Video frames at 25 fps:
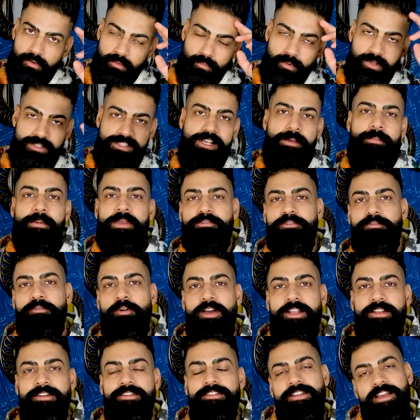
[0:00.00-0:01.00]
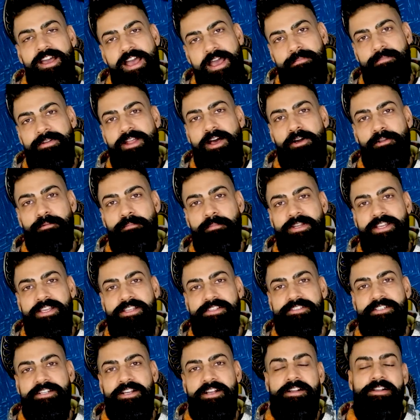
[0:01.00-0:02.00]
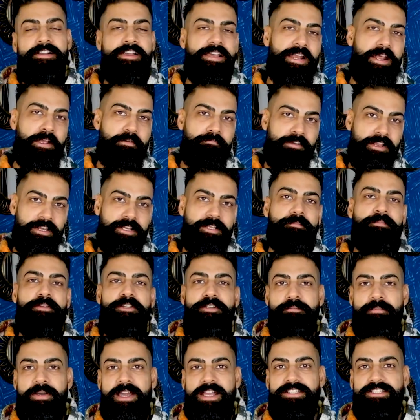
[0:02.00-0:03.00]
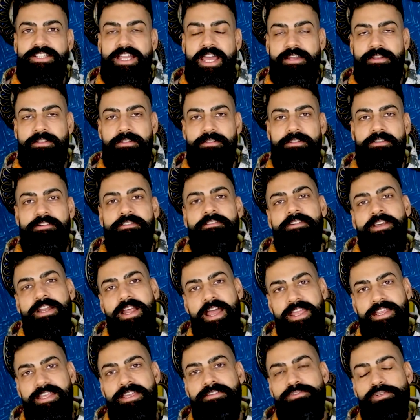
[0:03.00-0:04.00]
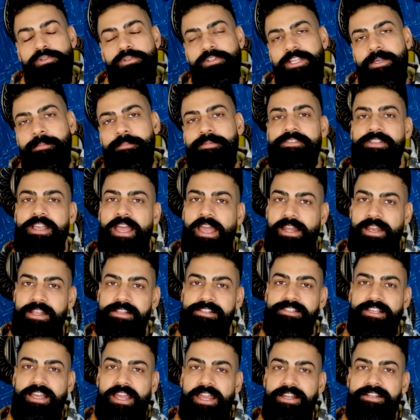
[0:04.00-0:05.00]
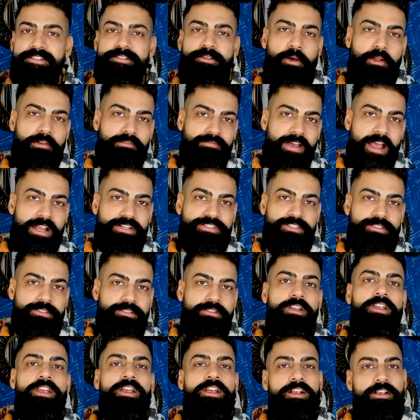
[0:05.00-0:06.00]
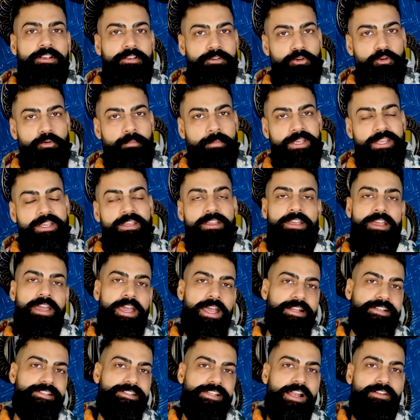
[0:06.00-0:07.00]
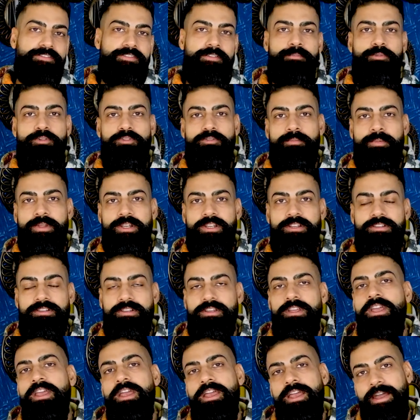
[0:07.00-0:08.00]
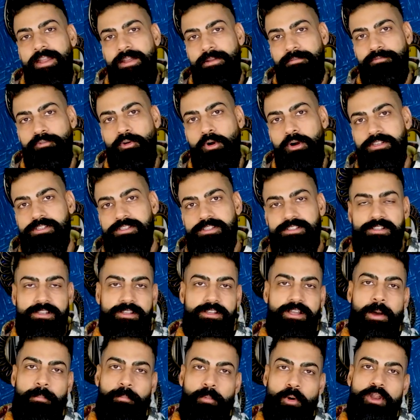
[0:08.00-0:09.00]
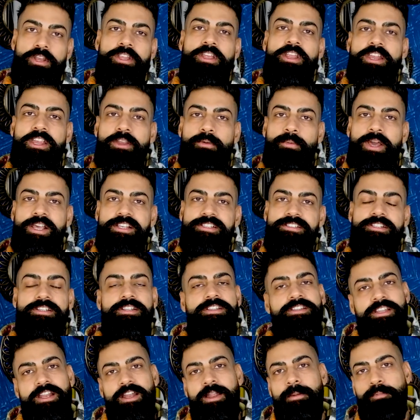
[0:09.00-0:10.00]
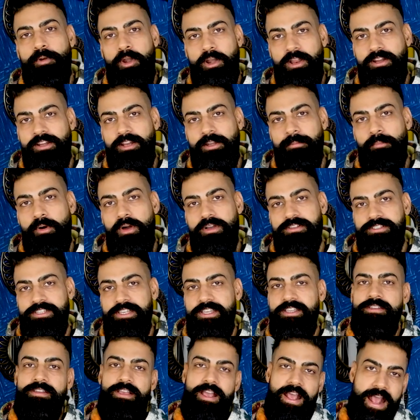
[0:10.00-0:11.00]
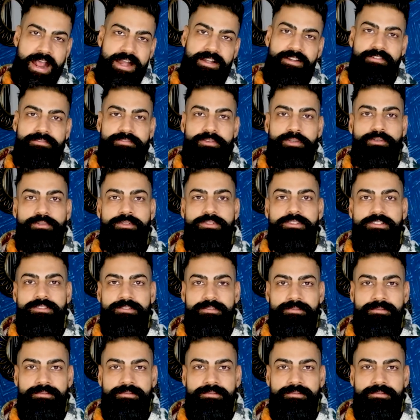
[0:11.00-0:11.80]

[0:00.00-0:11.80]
What's up everyone, I'm Rahul Badesra and I welcome you to my channel where I give you tips and insights on fashion, grooming and self-improvement. And of course, upon your request, there are product unboxing and reviews.